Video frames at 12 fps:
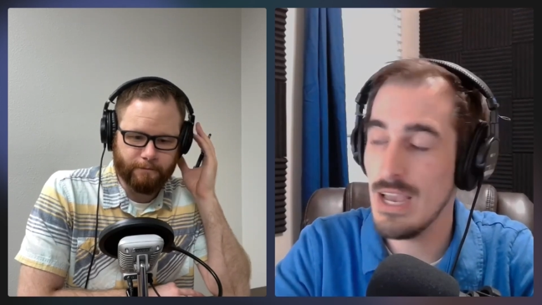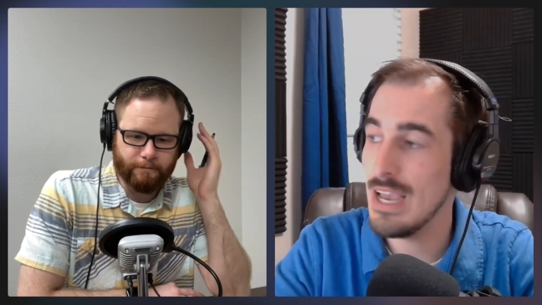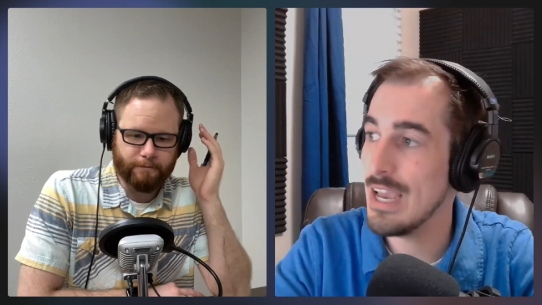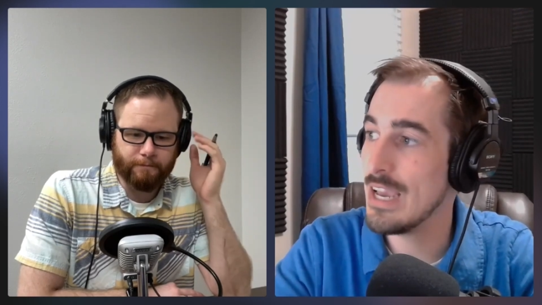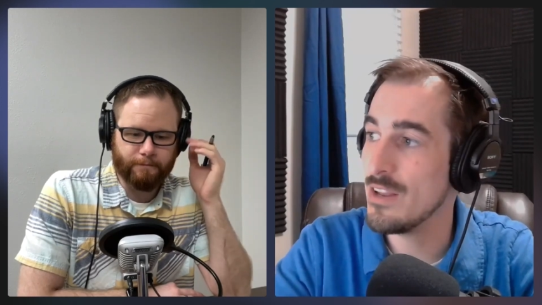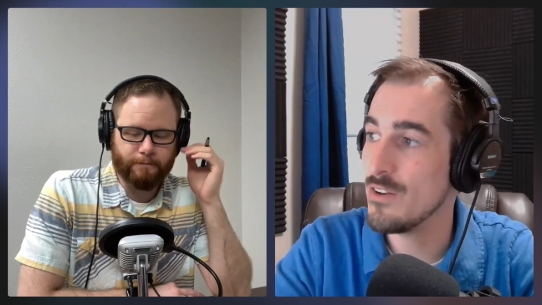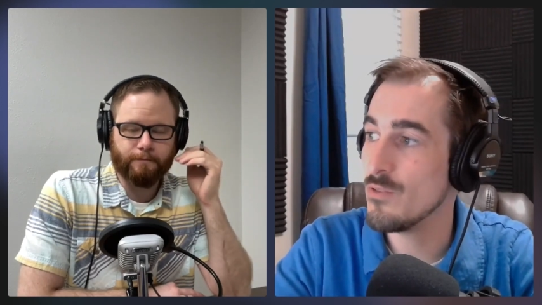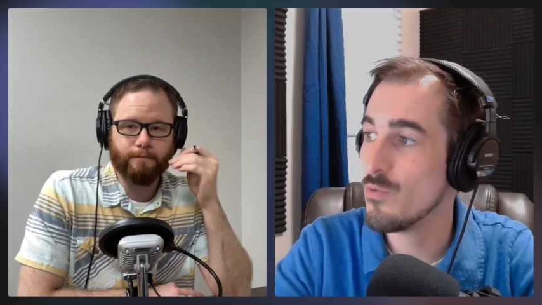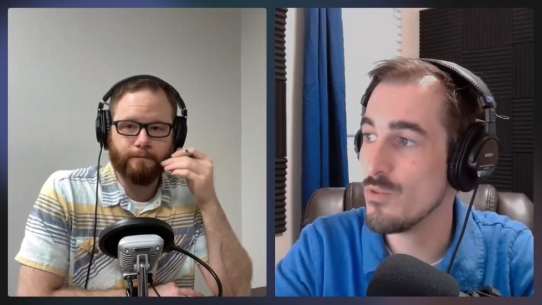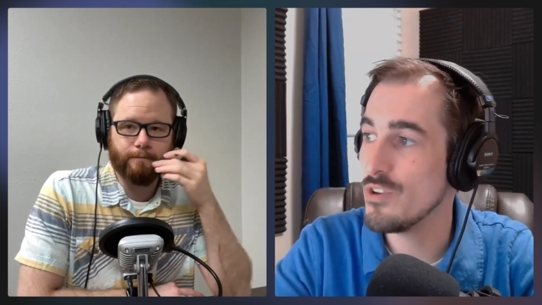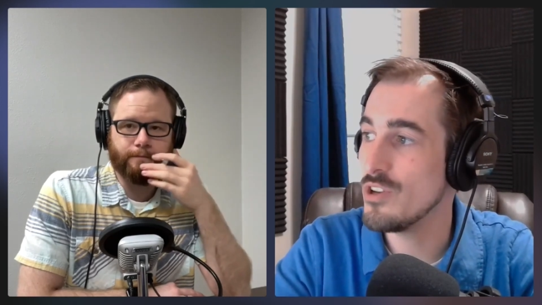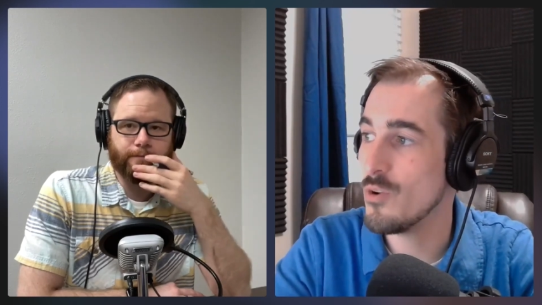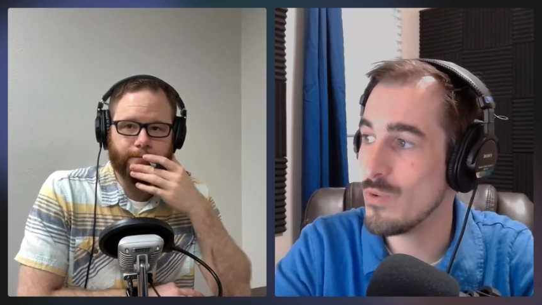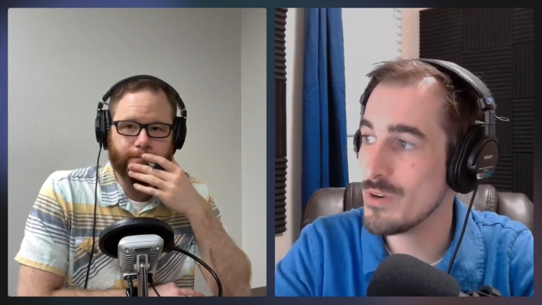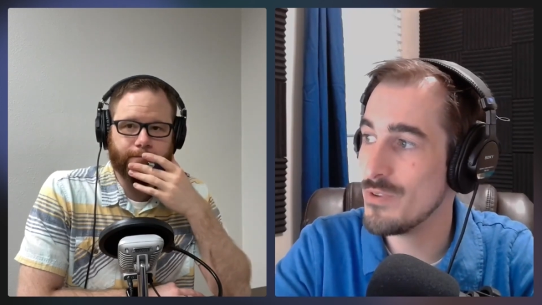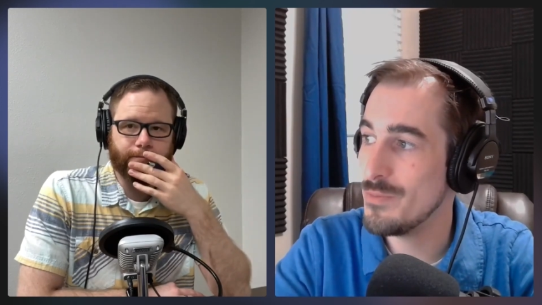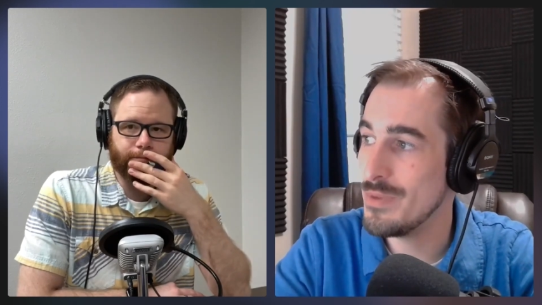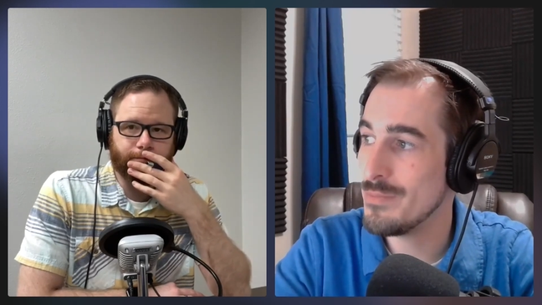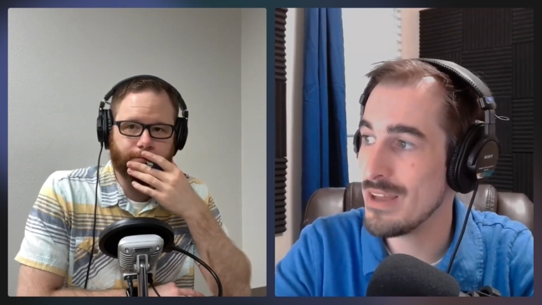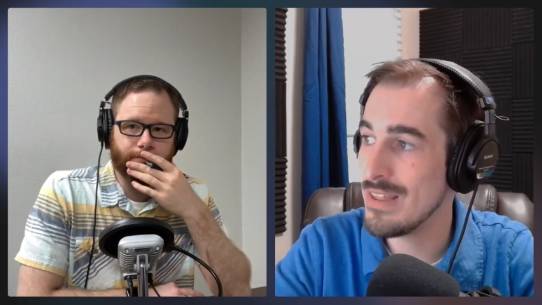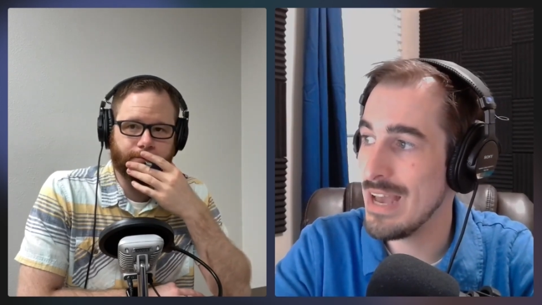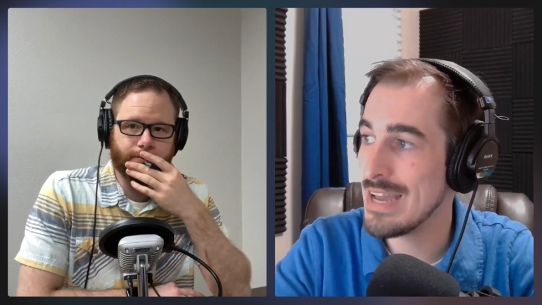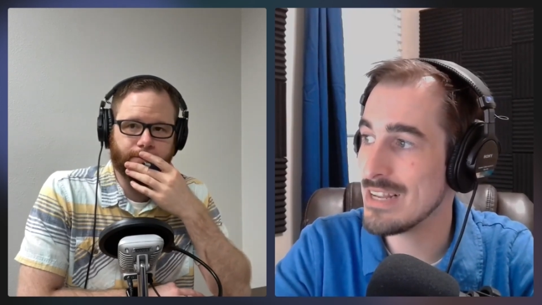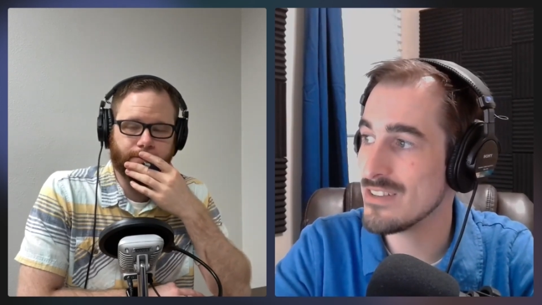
Speaker 1: And, you know, what do we mean by that?